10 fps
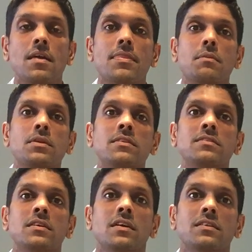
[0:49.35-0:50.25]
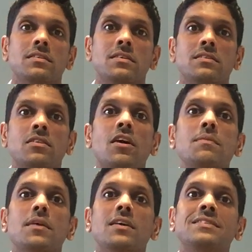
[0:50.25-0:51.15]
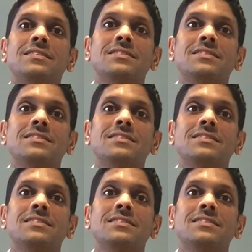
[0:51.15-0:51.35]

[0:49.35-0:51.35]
That means the time that a